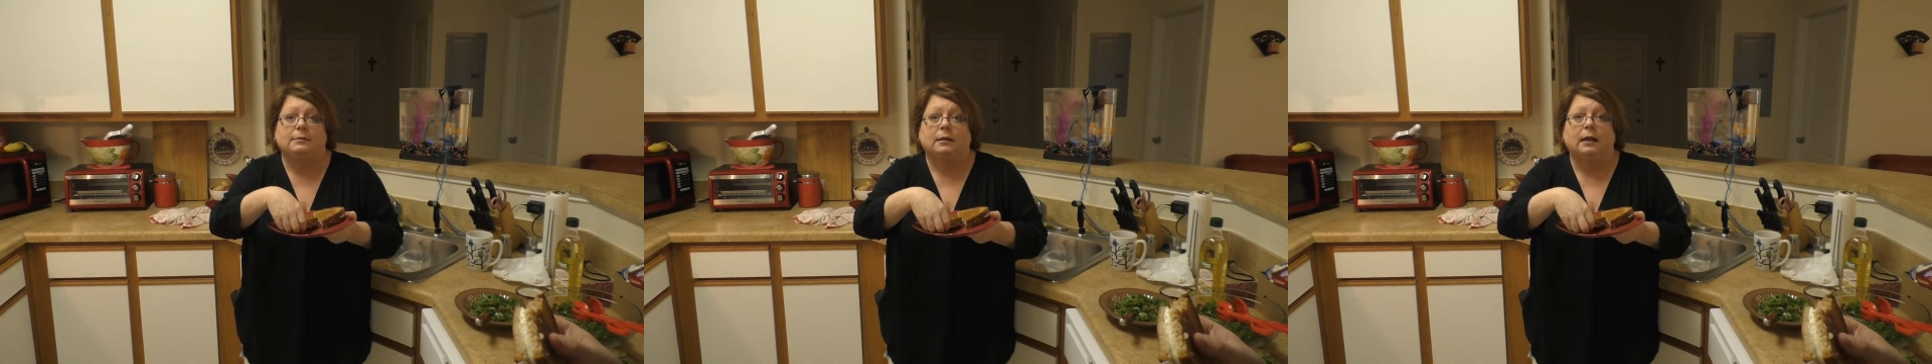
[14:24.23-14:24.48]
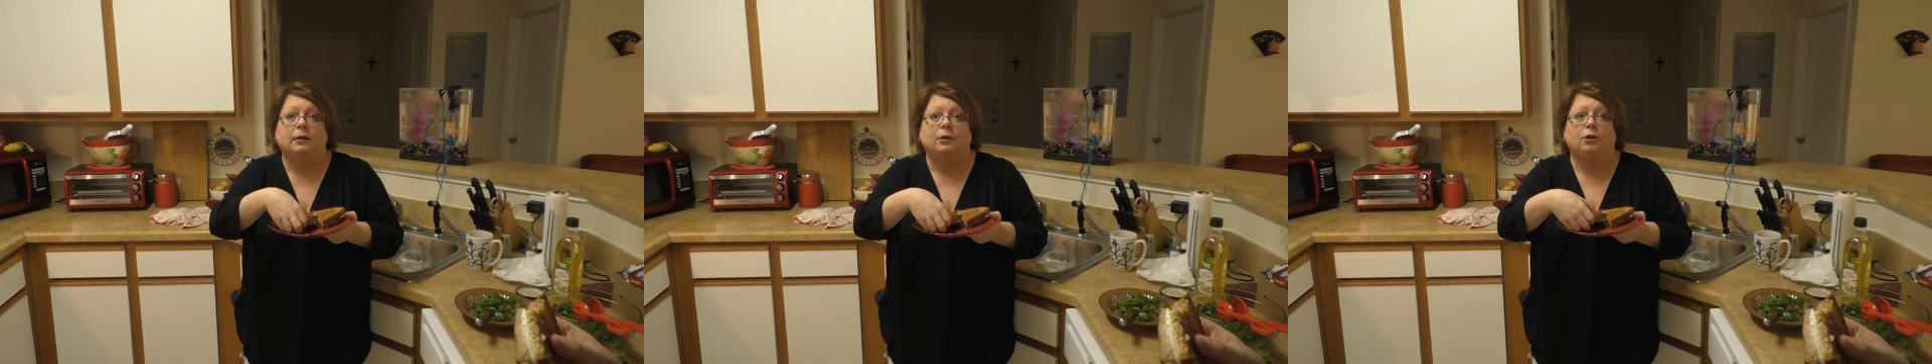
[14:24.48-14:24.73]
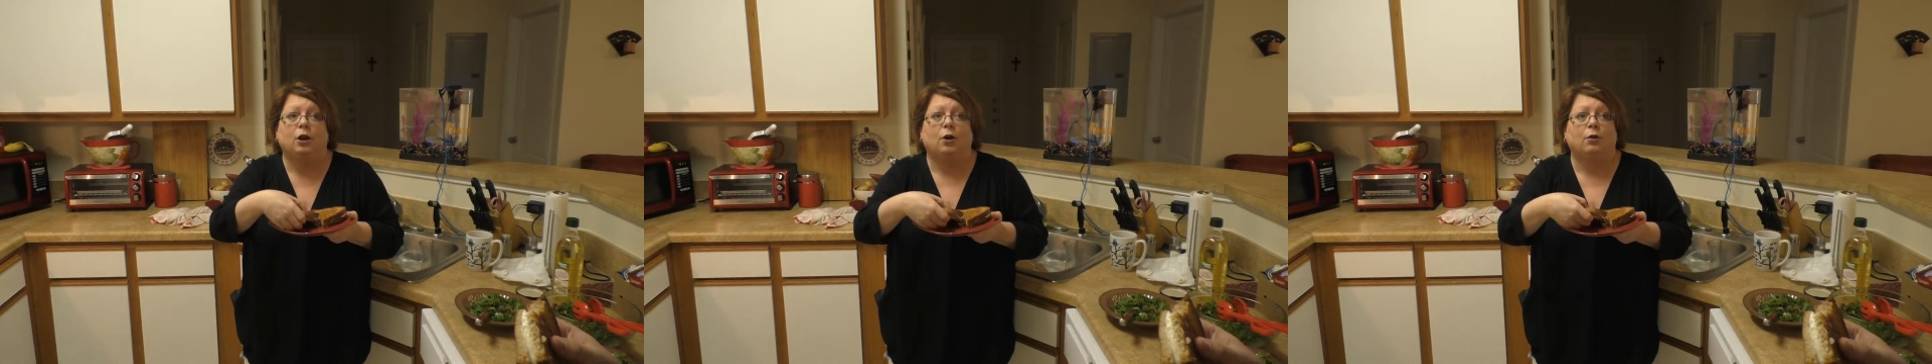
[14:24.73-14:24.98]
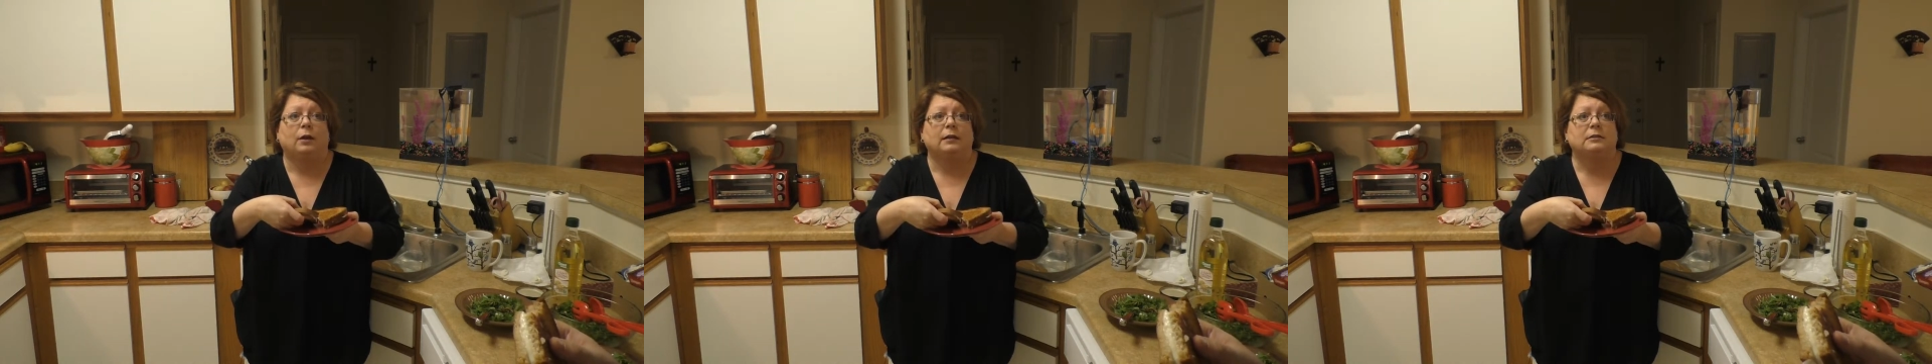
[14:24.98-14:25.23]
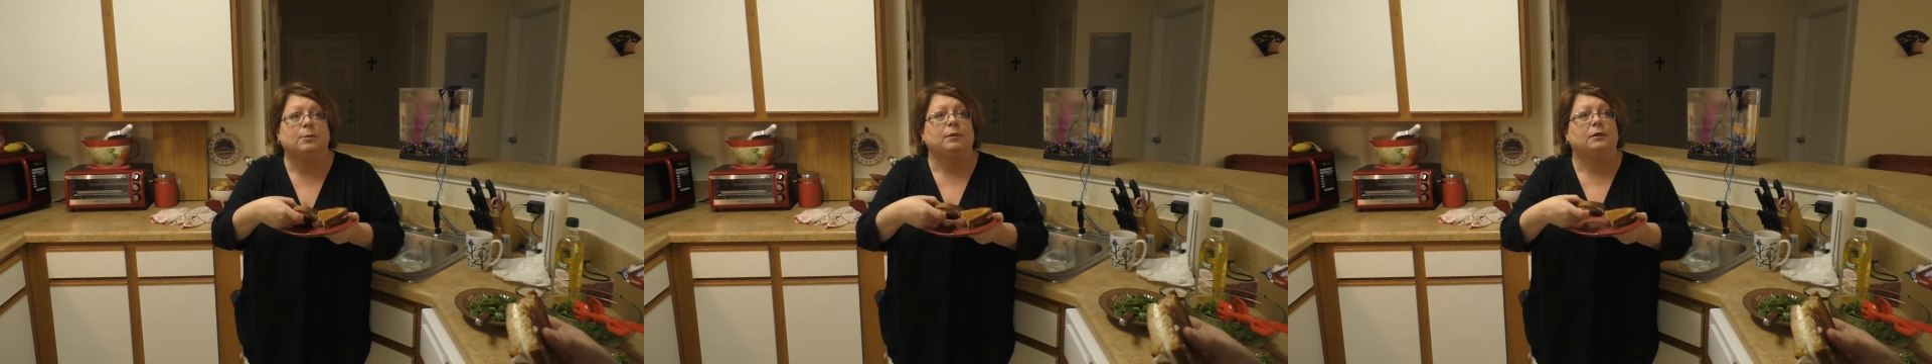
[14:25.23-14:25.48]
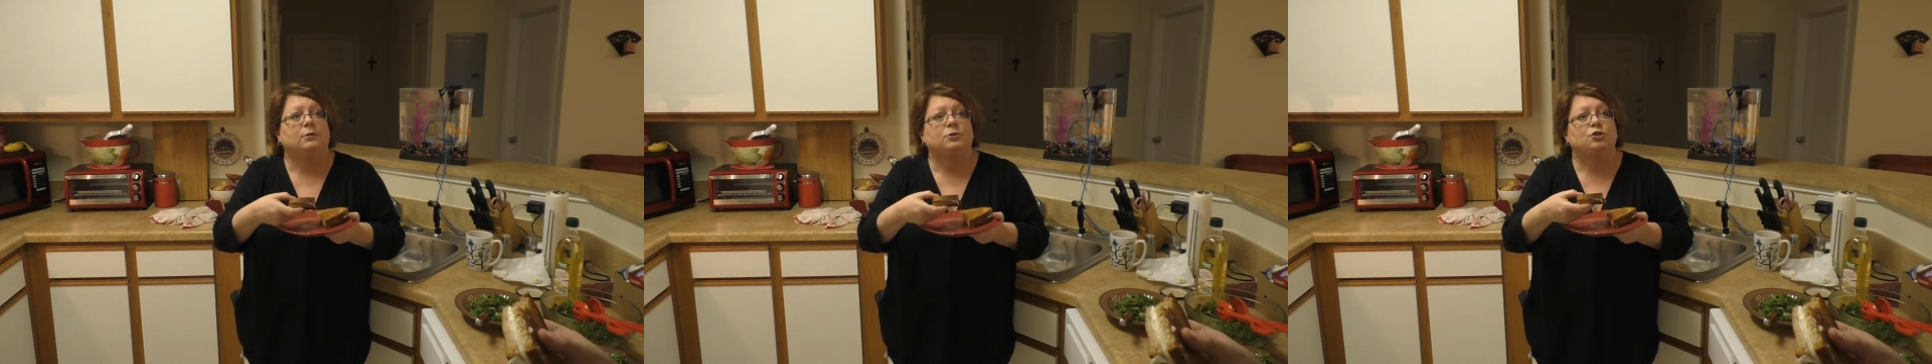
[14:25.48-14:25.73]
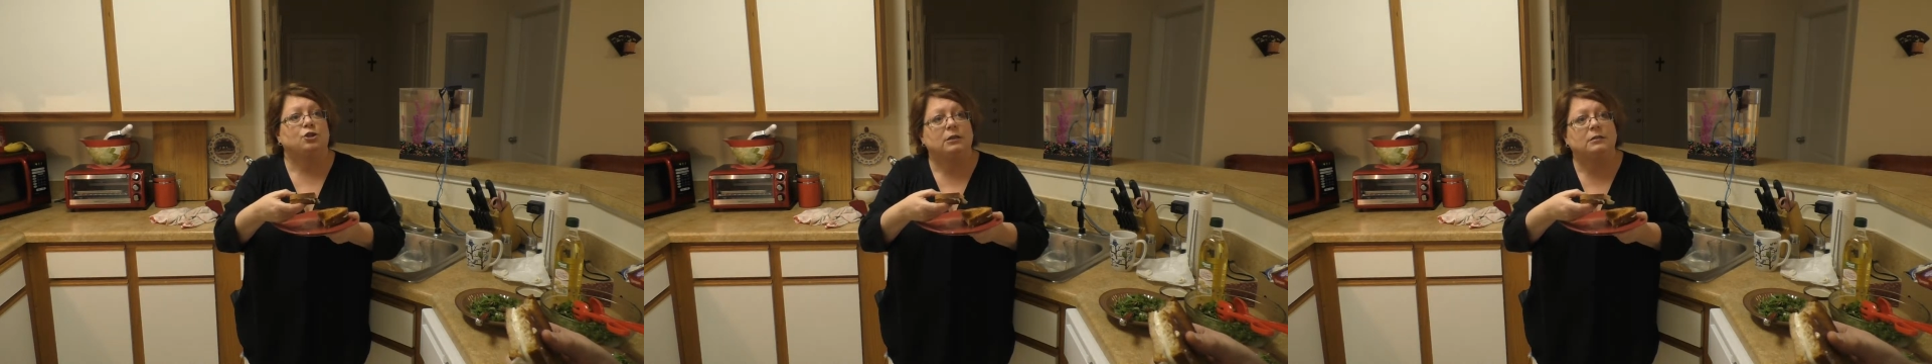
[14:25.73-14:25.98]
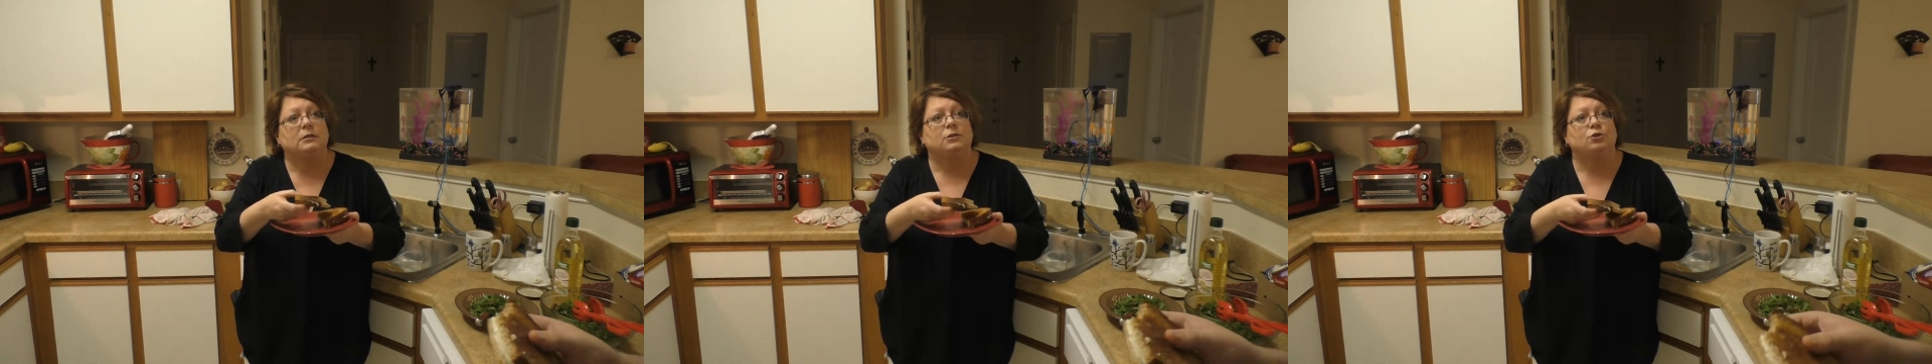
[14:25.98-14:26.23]
Like, like some of the
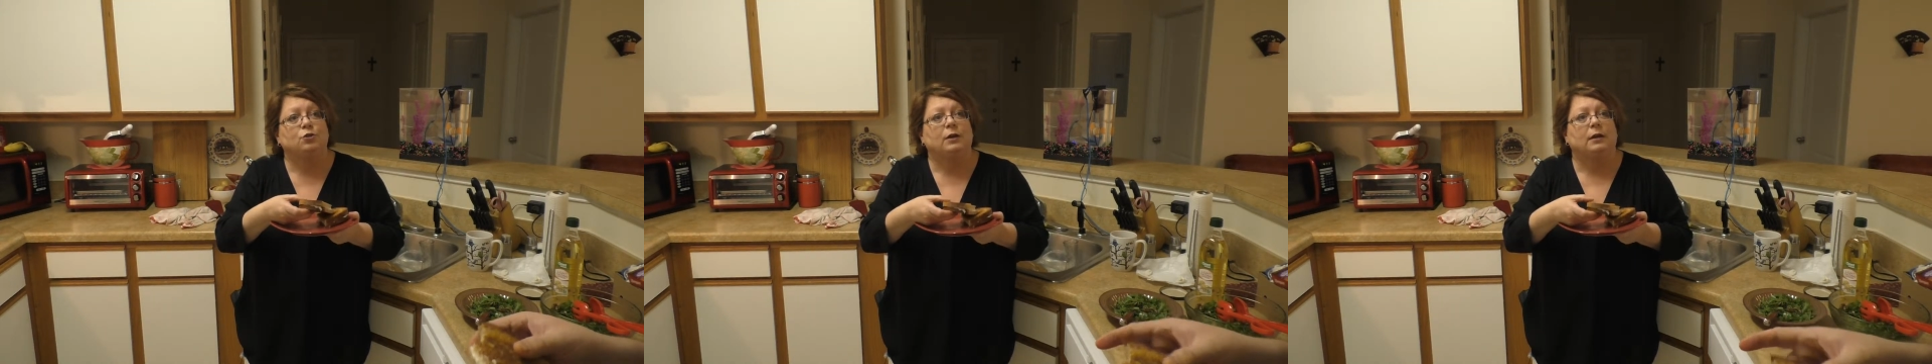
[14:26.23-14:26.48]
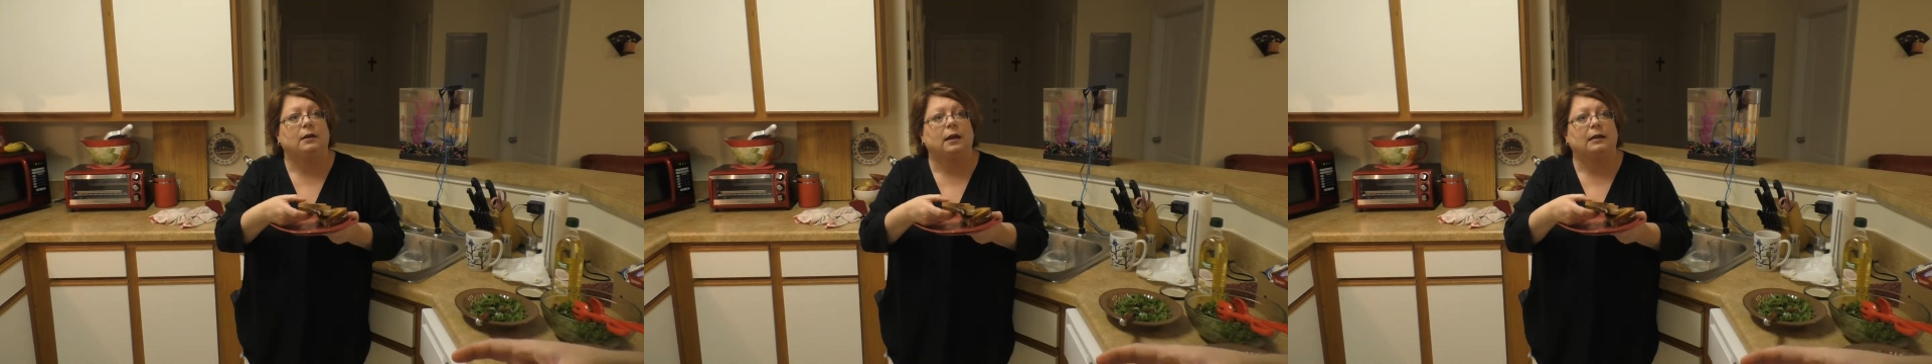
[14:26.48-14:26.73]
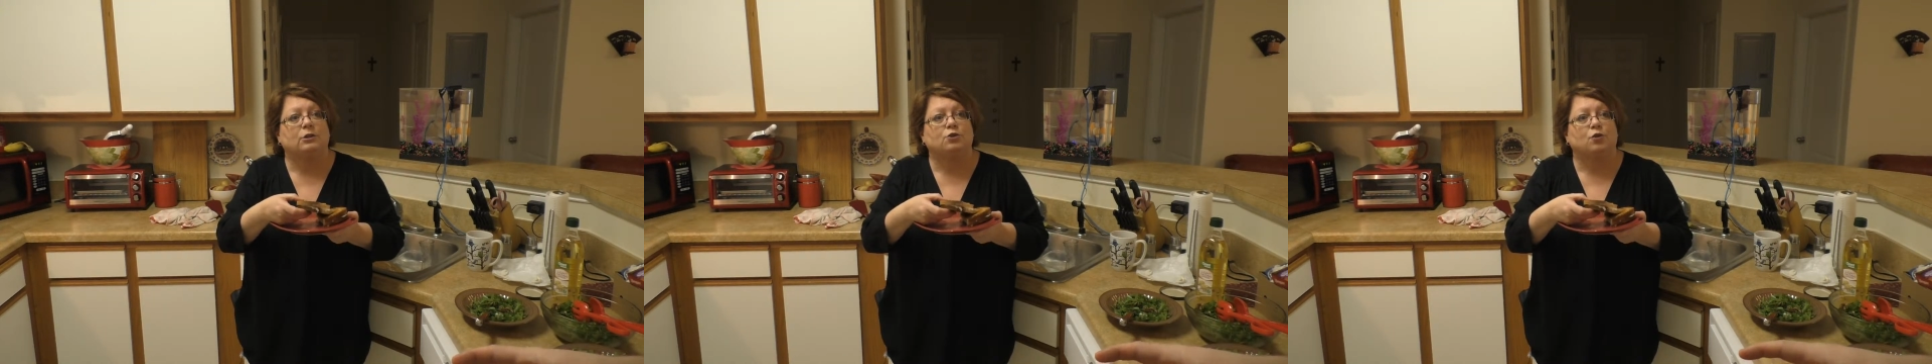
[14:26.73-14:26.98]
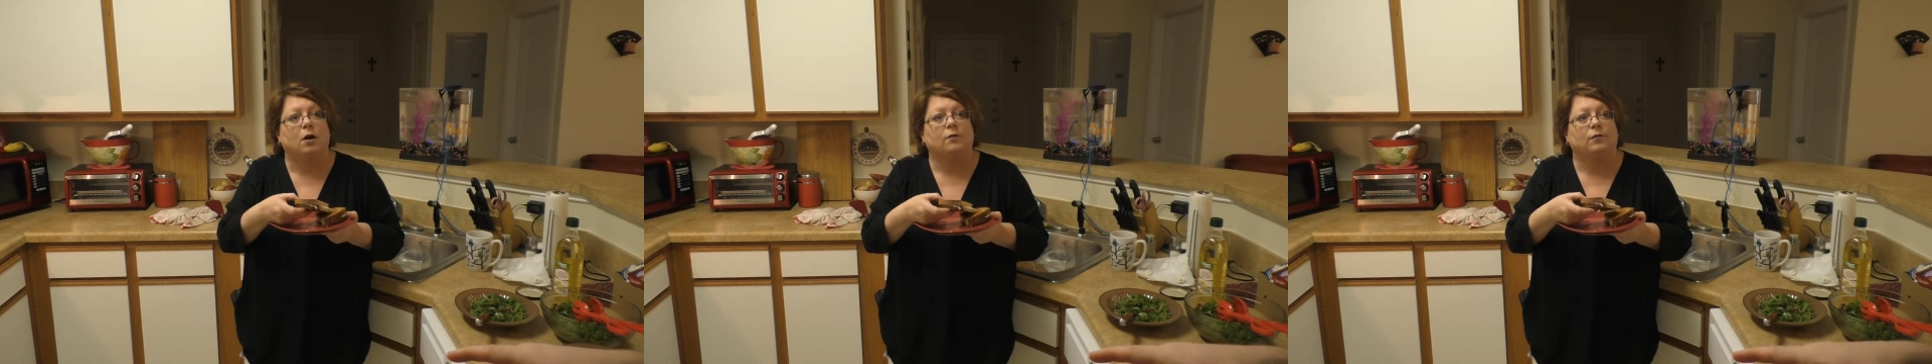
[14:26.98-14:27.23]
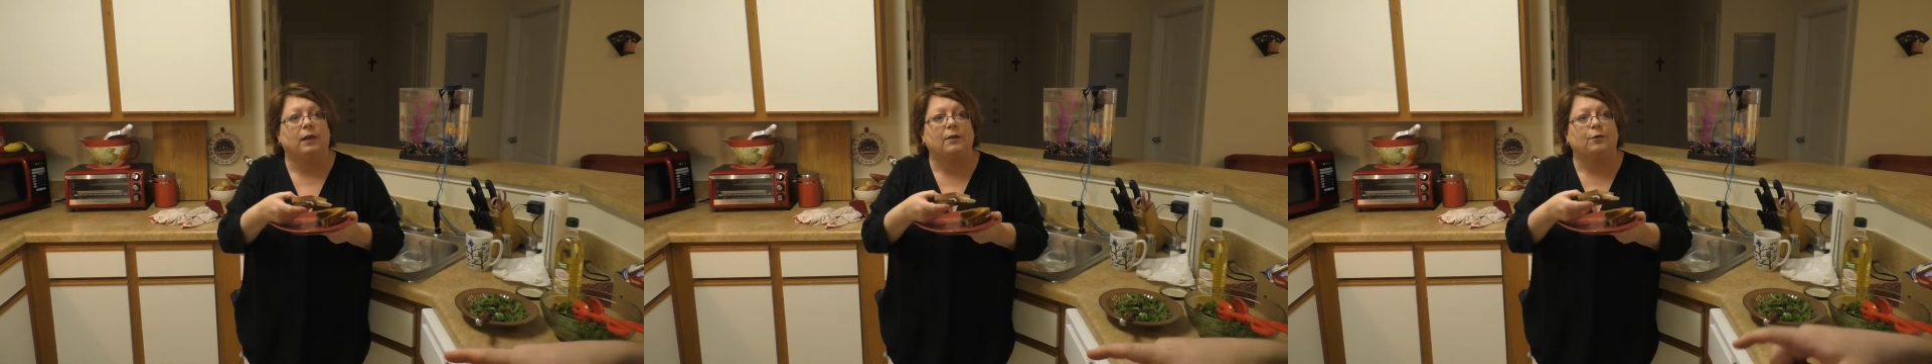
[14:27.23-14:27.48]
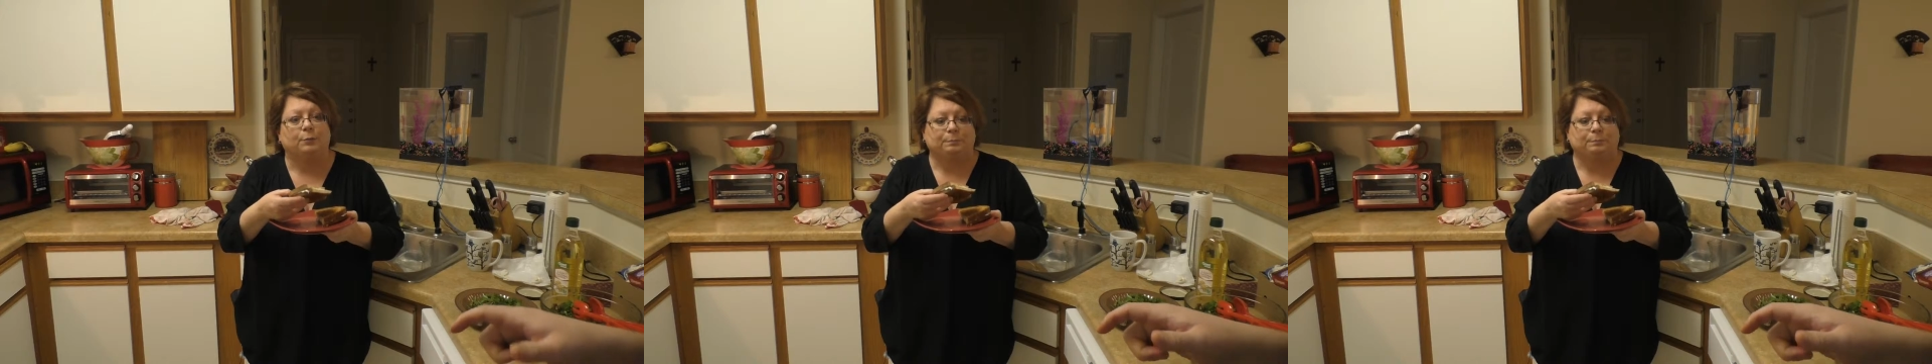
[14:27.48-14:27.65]
cheeses you'll get like a strong flavor.